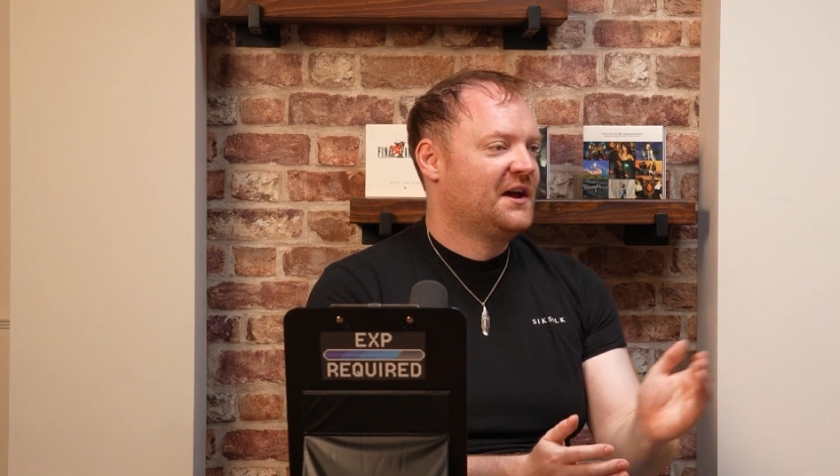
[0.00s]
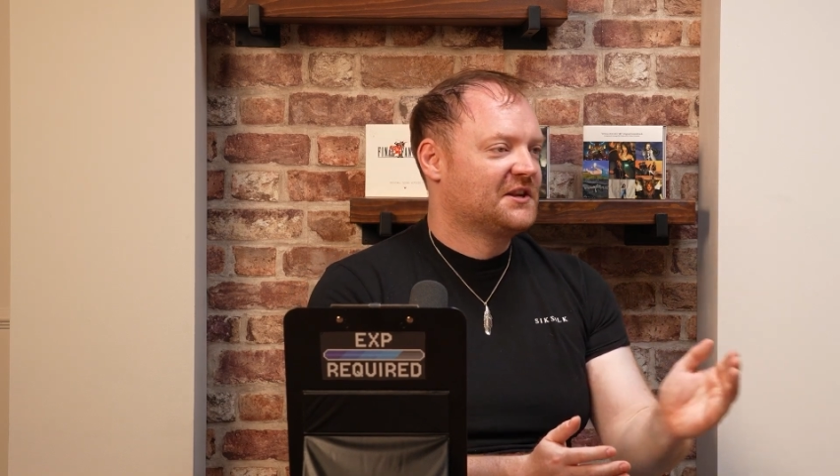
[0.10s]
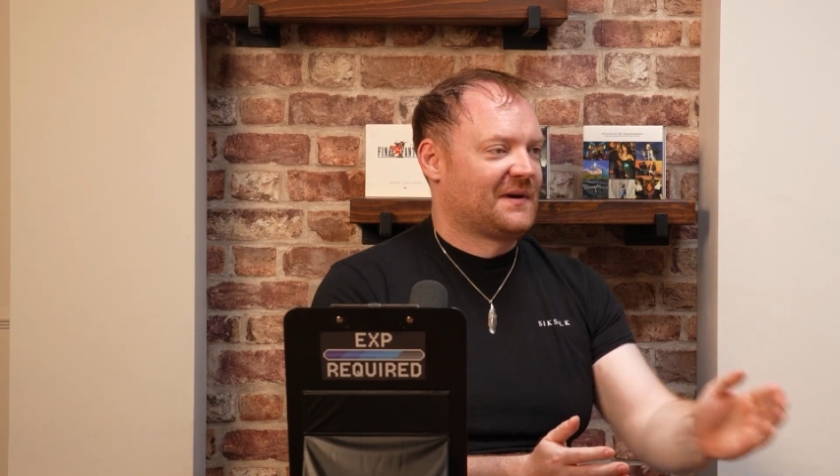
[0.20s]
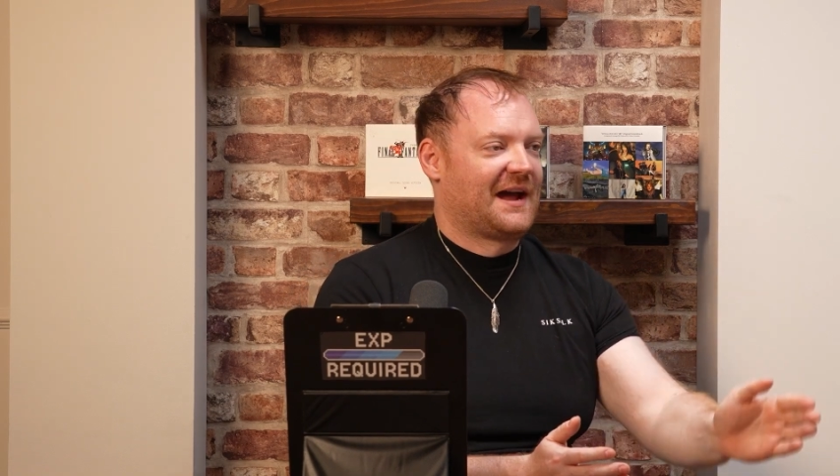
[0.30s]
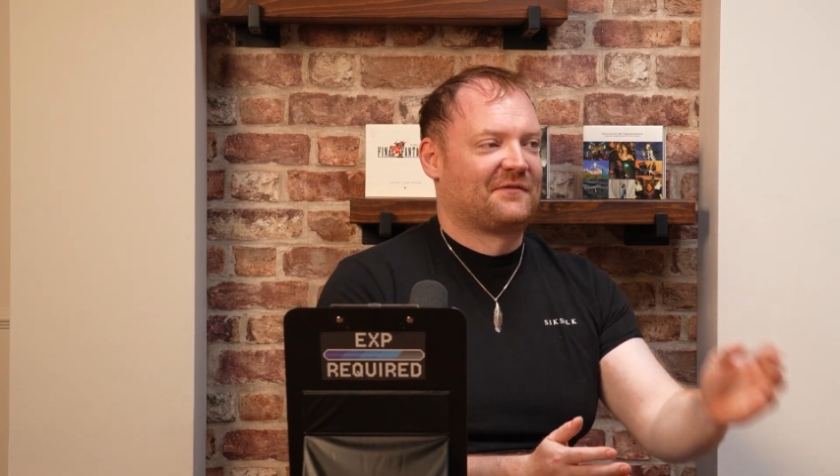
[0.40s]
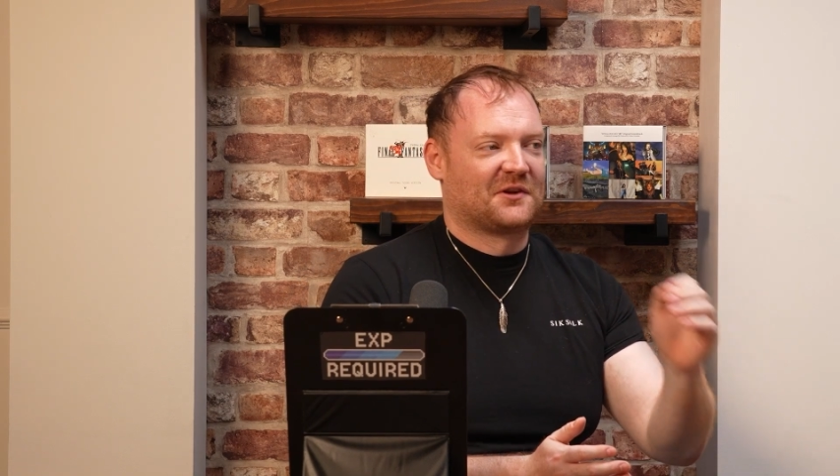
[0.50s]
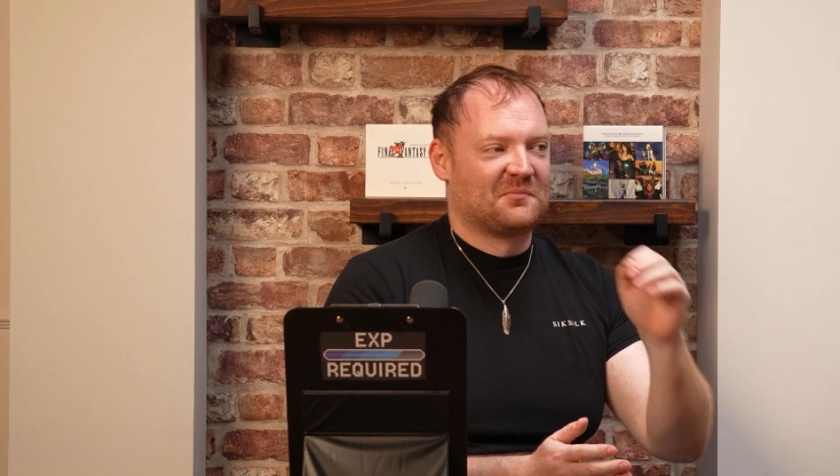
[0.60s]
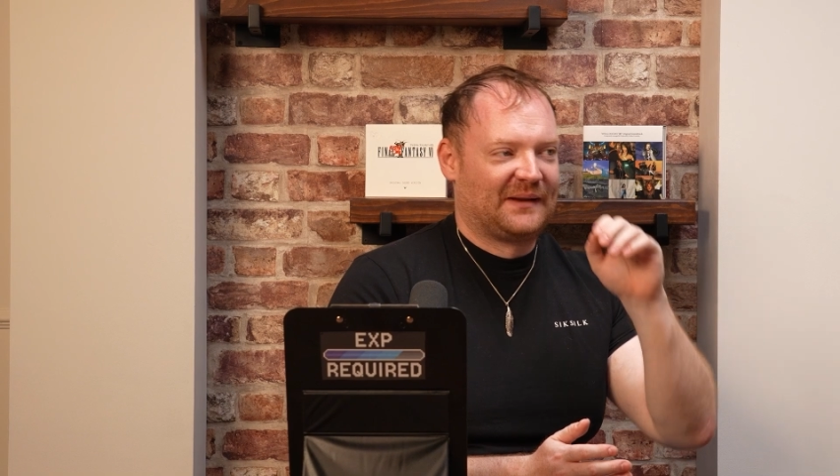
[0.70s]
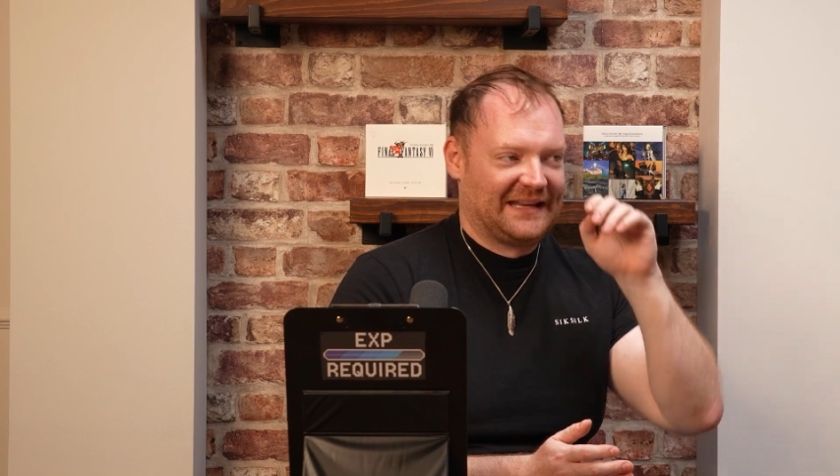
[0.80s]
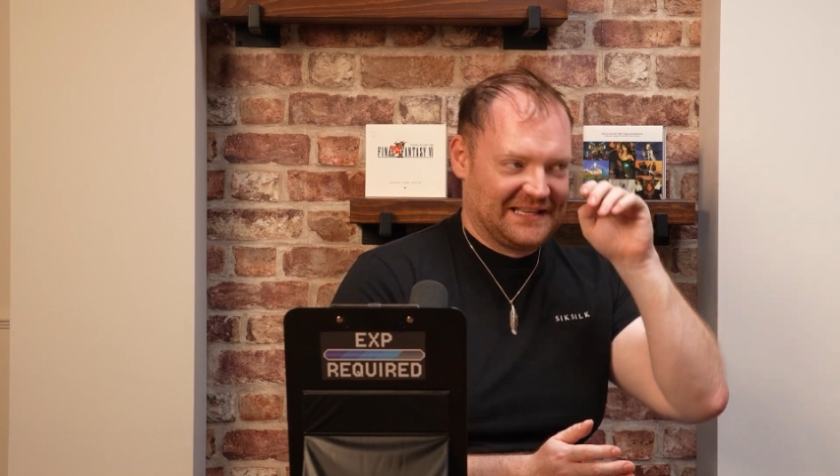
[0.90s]
so I have the
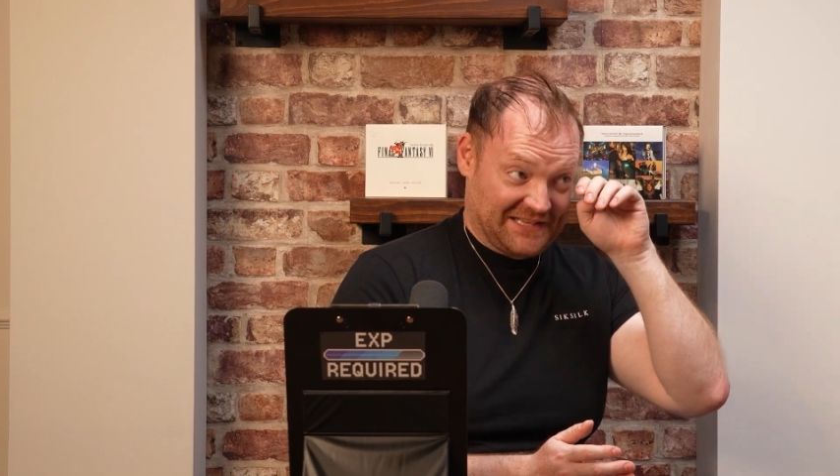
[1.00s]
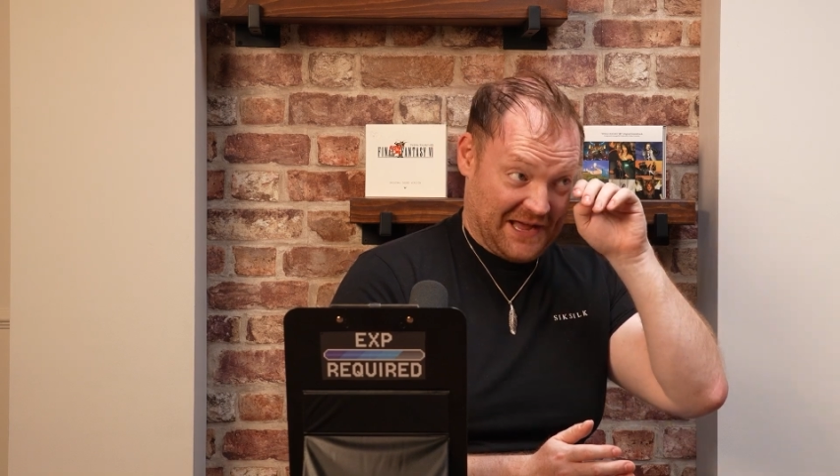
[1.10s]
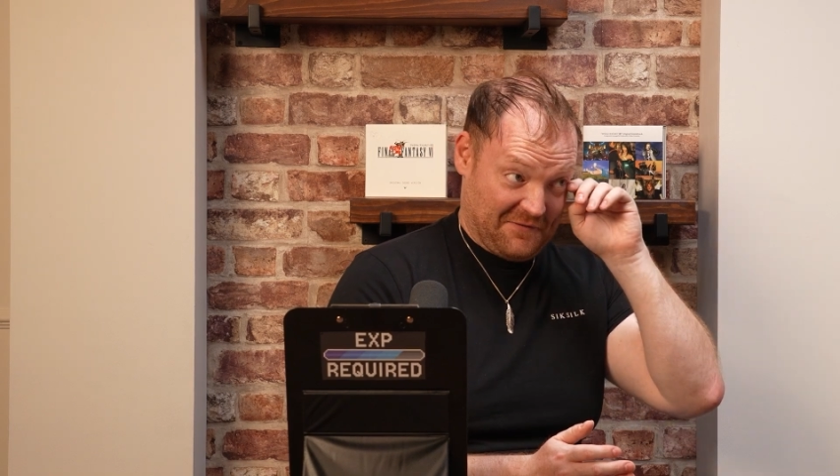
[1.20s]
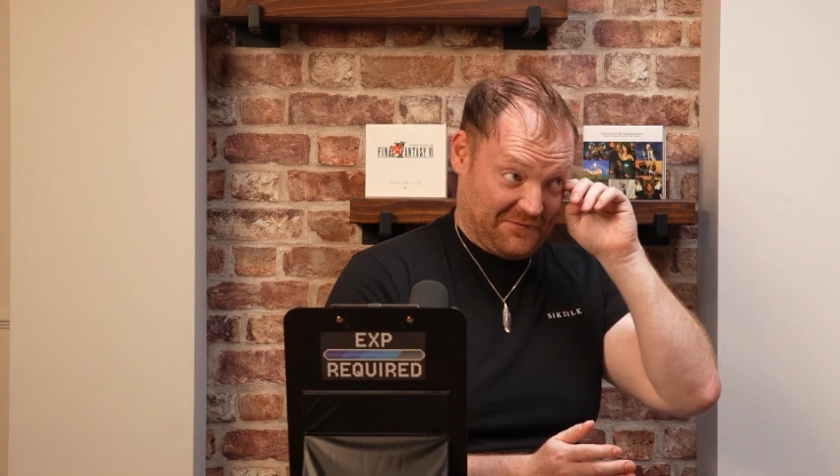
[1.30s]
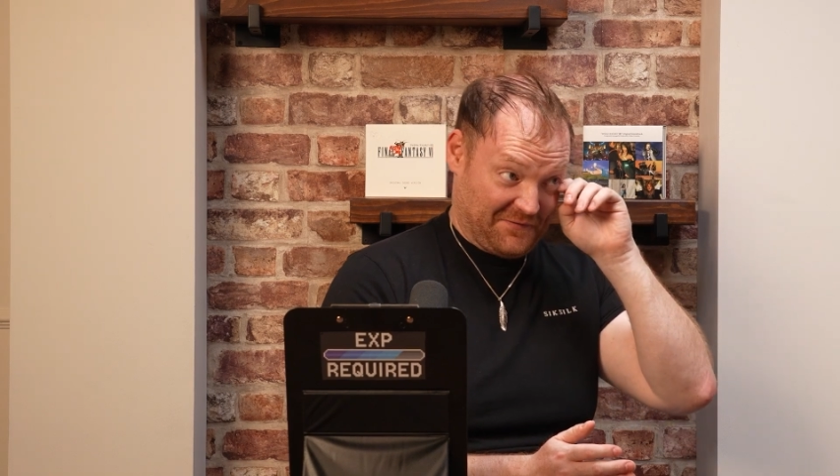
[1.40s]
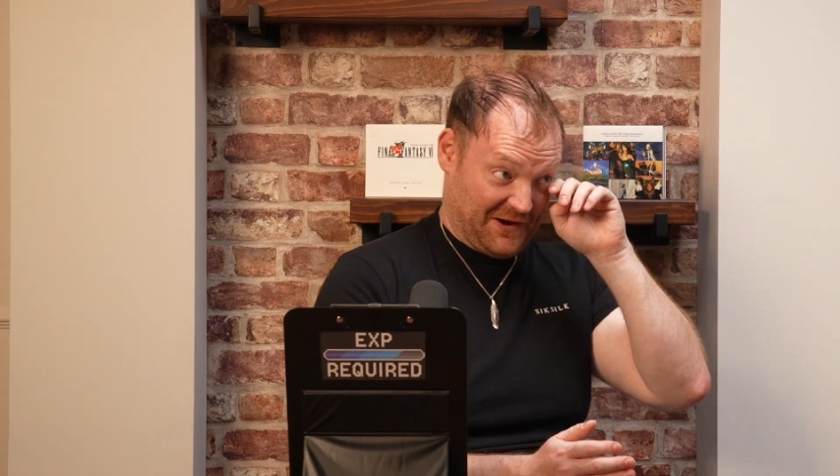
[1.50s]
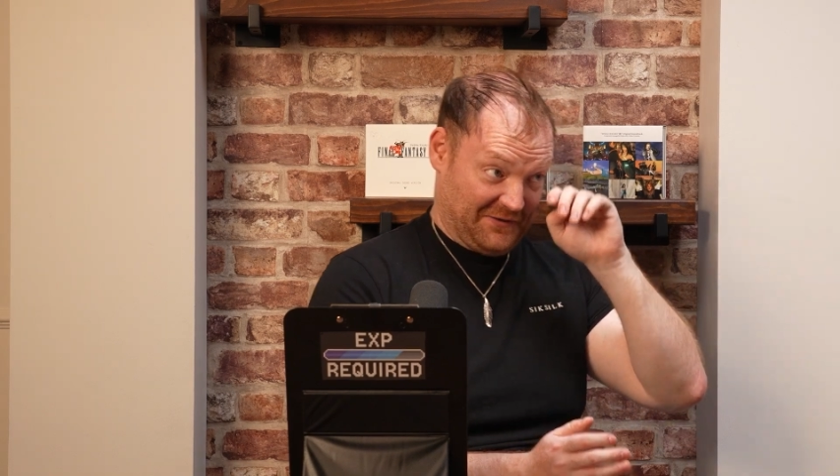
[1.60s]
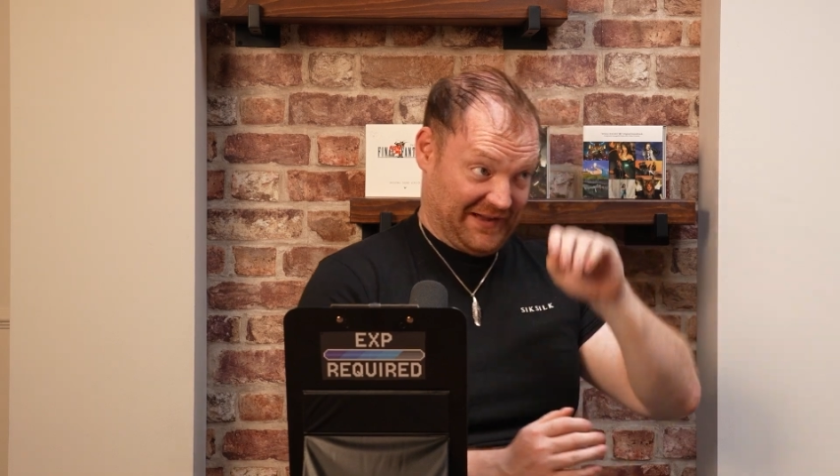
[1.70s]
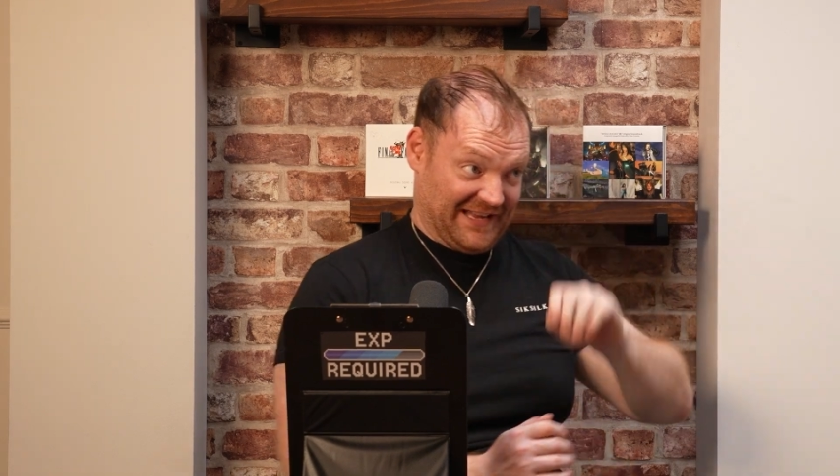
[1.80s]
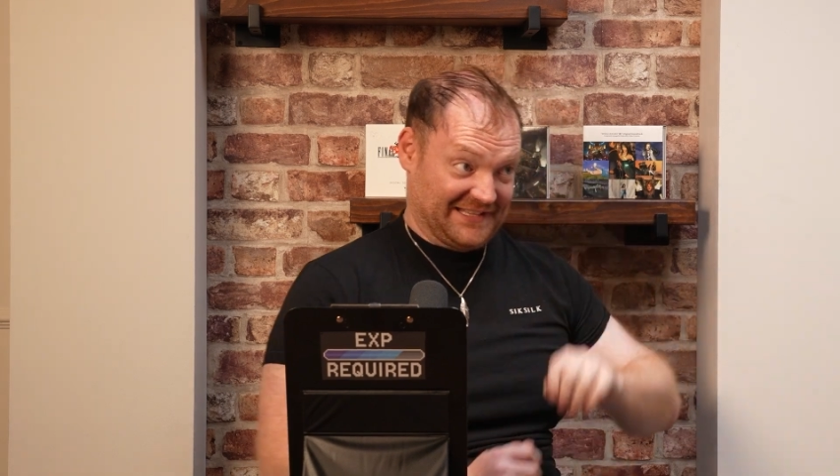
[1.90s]
complete set of Final
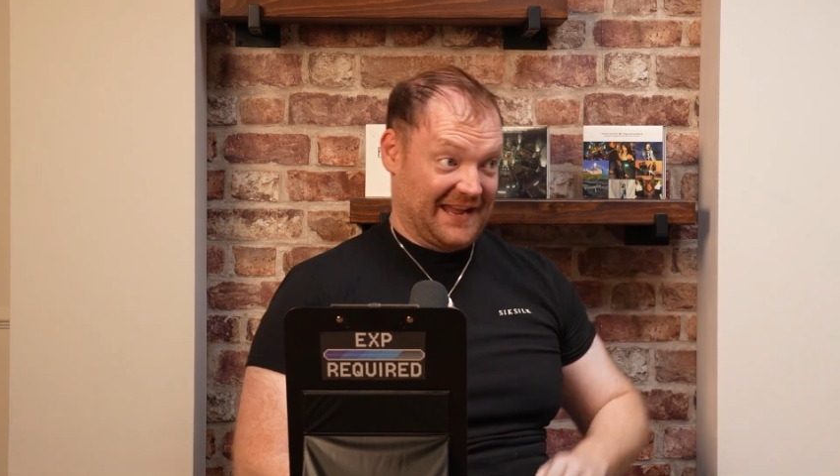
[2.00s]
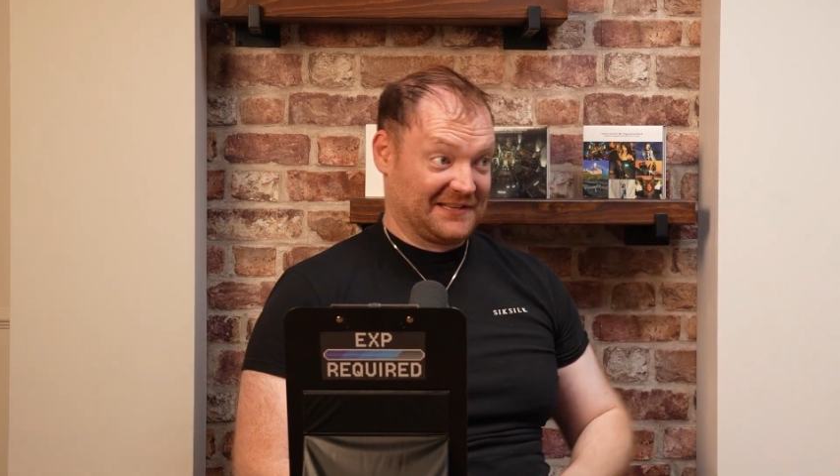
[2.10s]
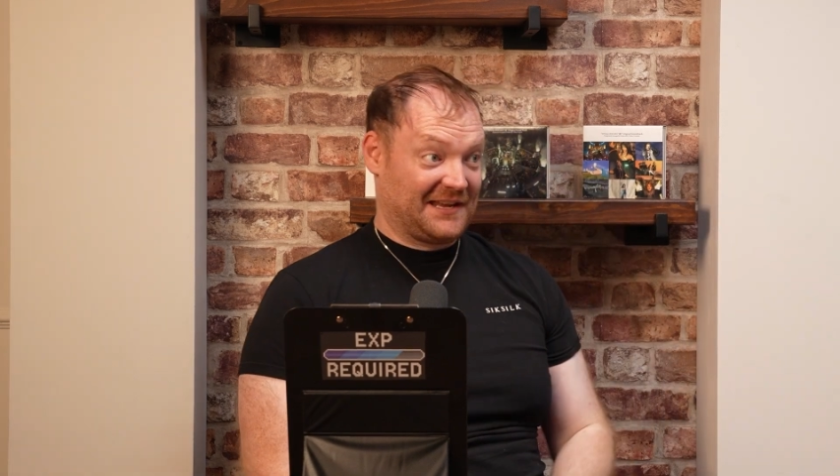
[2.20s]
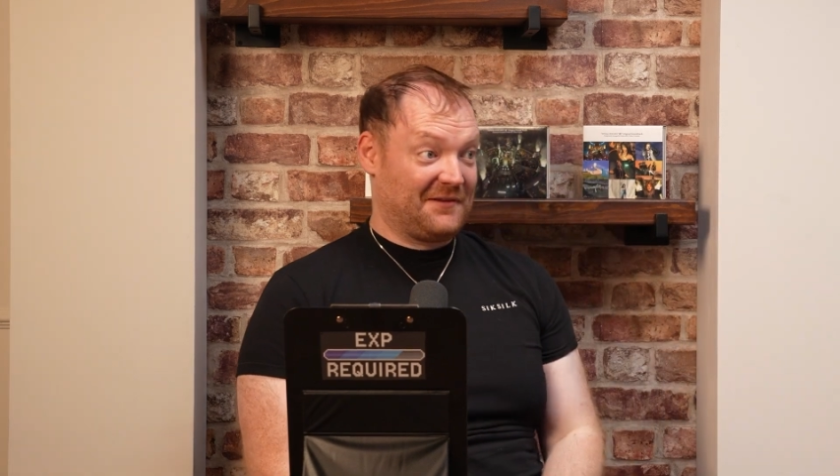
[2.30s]
Fantasy VIII save